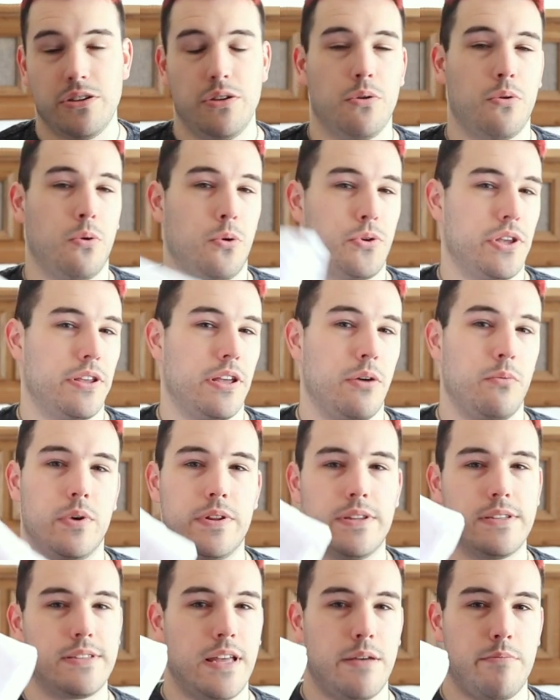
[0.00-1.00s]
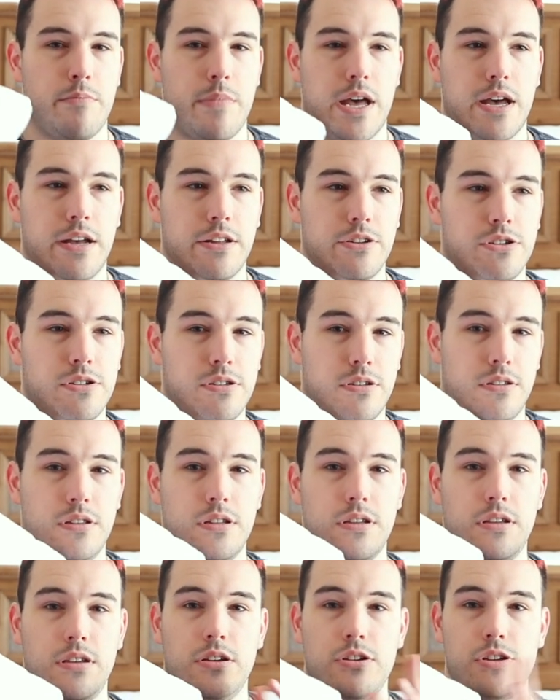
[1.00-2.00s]
You of course can get ones that match
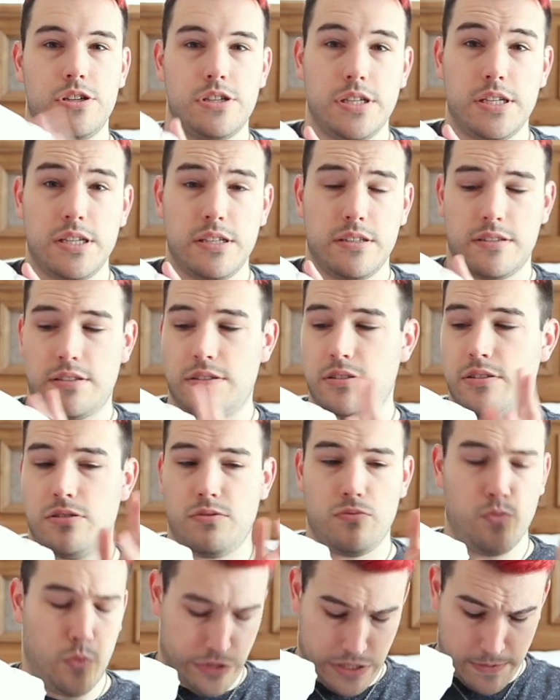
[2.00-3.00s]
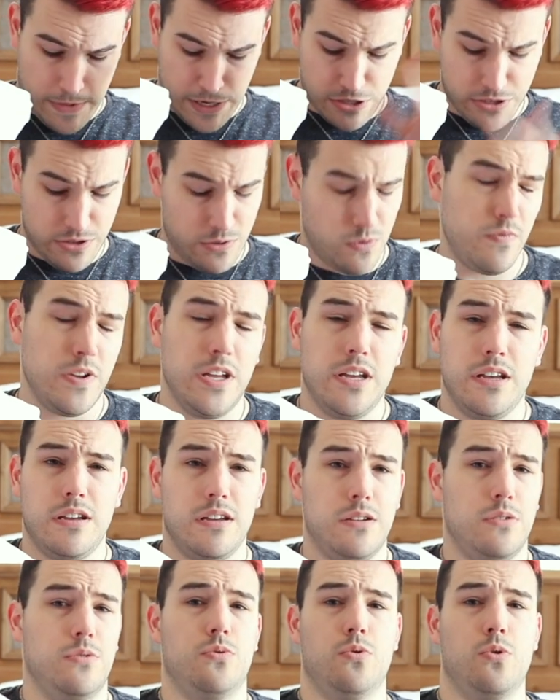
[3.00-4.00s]
the sheets, ones that match the
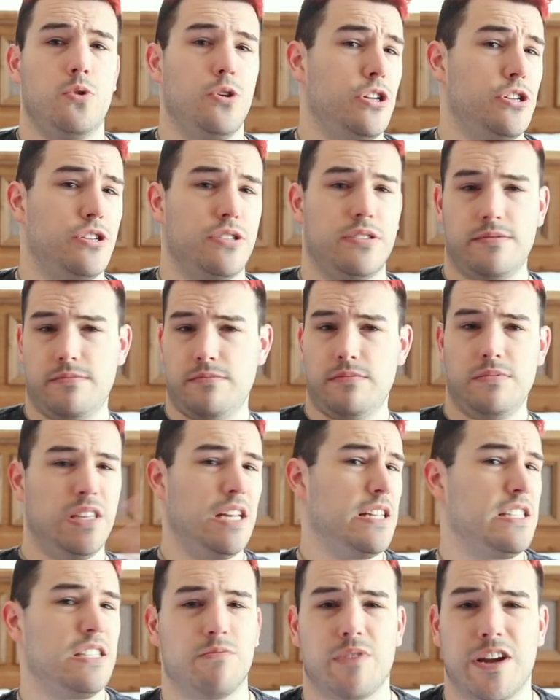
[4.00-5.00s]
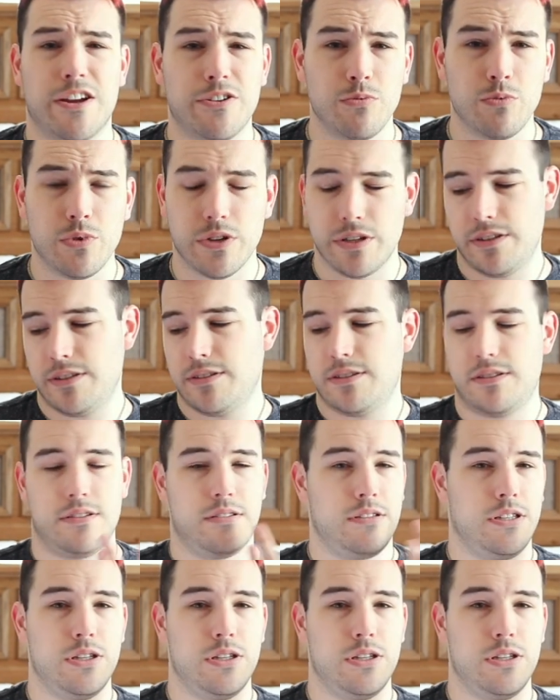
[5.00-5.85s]
duvet, or you can just get some random ones.